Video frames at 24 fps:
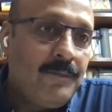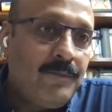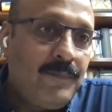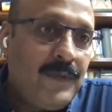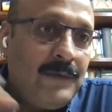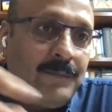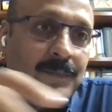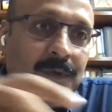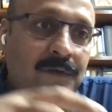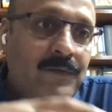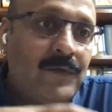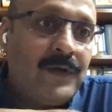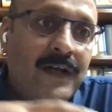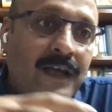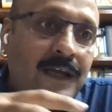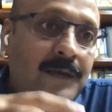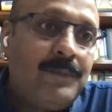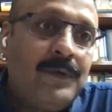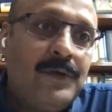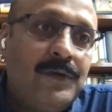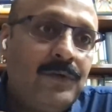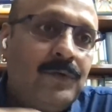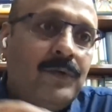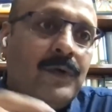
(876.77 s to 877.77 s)
people were
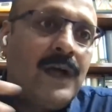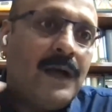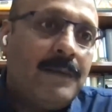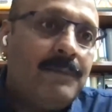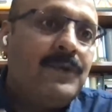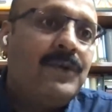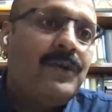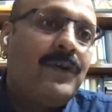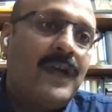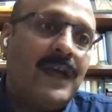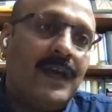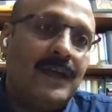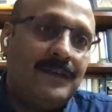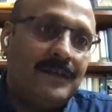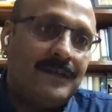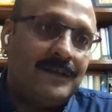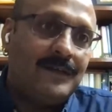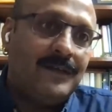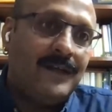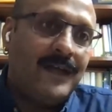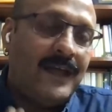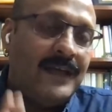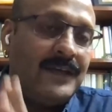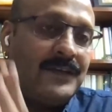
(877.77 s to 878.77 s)
able to come
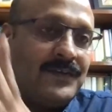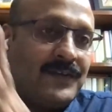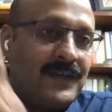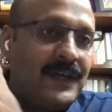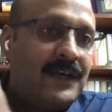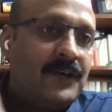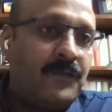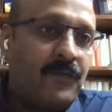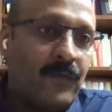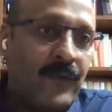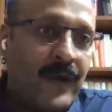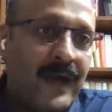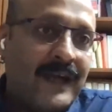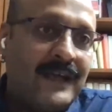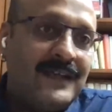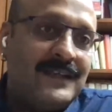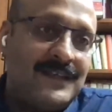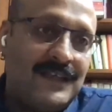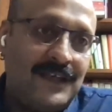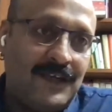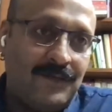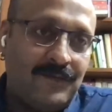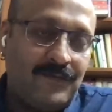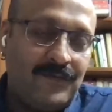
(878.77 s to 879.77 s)
together and create a
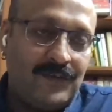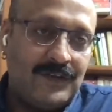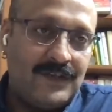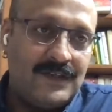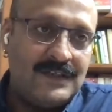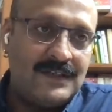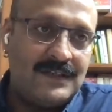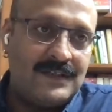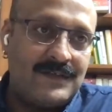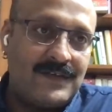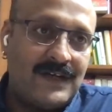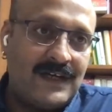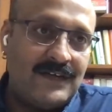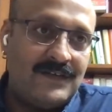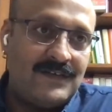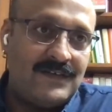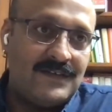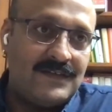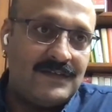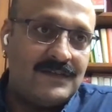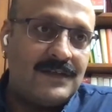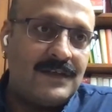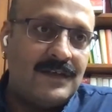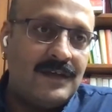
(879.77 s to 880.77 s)
vaccine for this
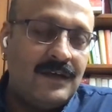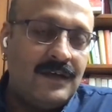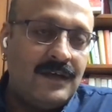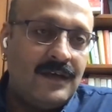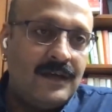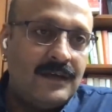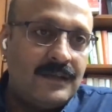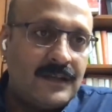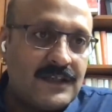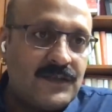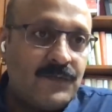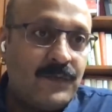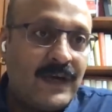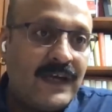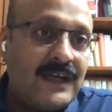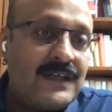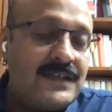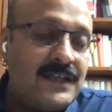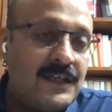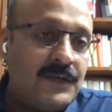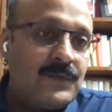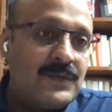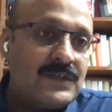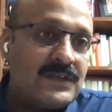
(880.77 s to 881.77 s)
crisis. This
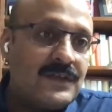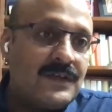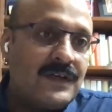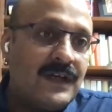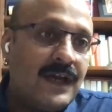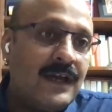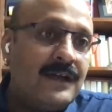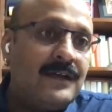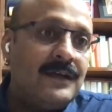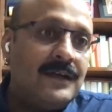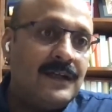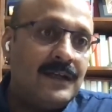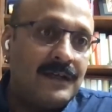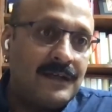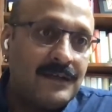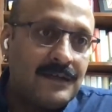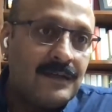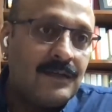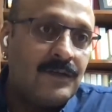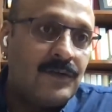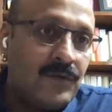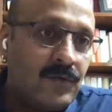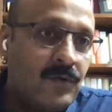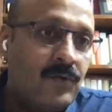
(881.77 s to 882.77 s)
vaccine was created
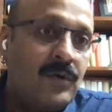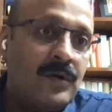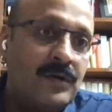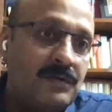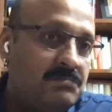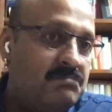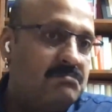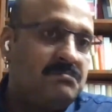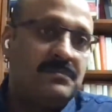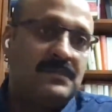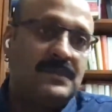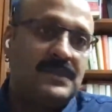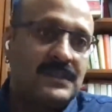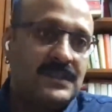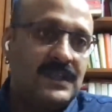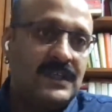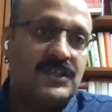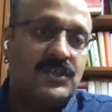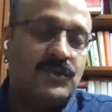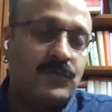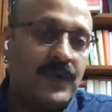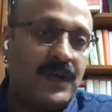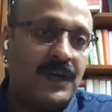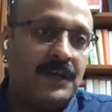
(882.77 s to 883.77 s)
in good
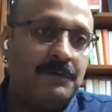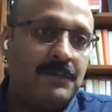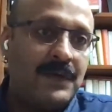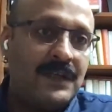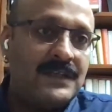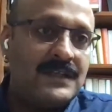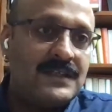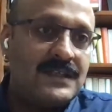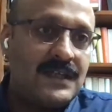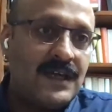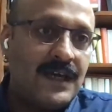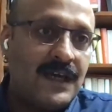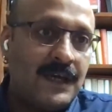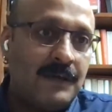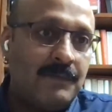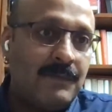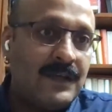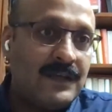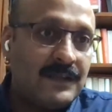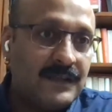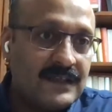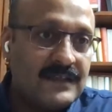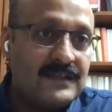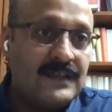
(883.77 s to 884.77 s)
6 to 8 months'
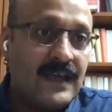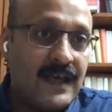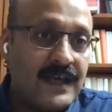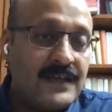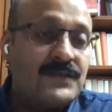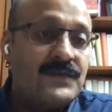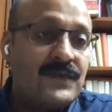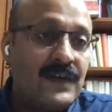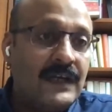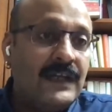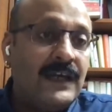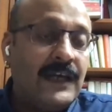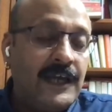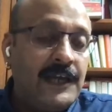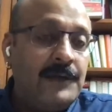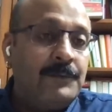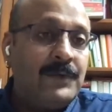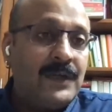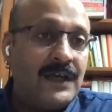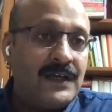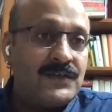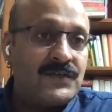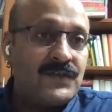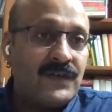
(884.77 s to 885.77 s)
time, and this has really
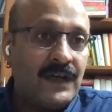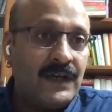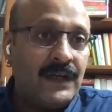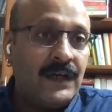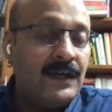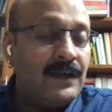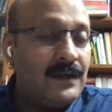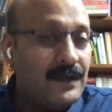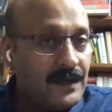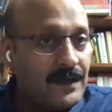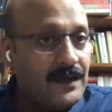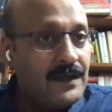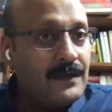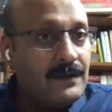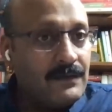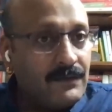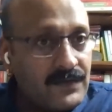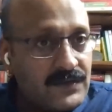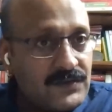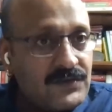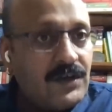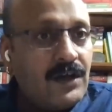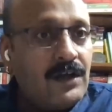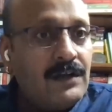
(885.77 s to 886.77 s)
helped us really
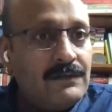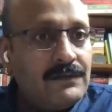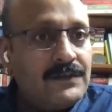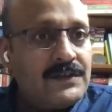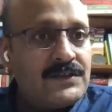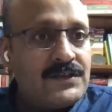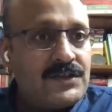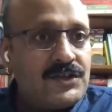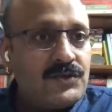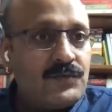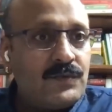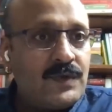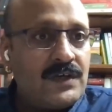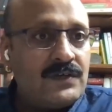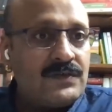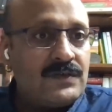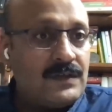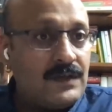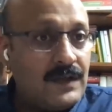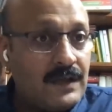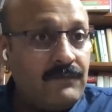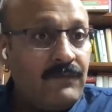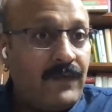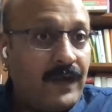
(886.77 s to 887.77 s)
resolve the
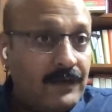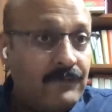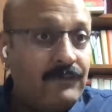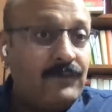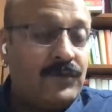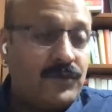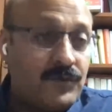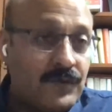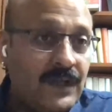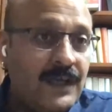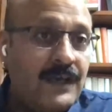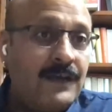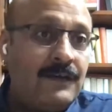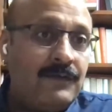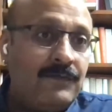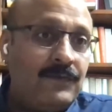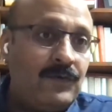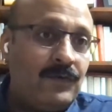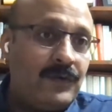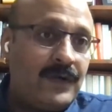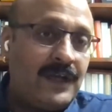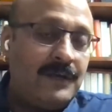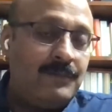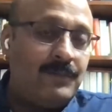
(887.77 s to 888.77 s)
situation. In fact, today,
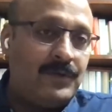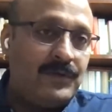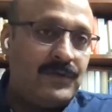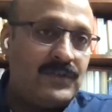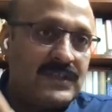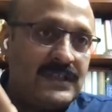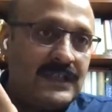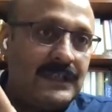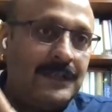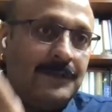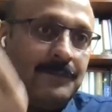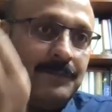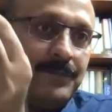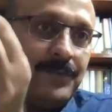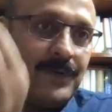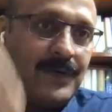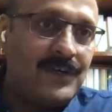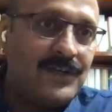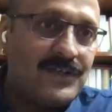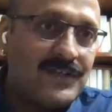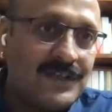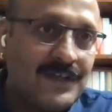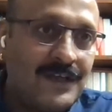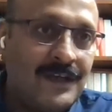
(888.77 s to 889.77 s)
if you're able to sit in
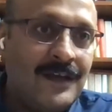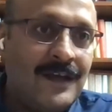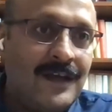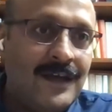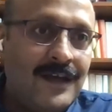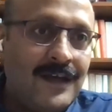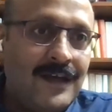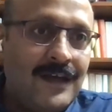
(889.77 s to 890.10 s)
person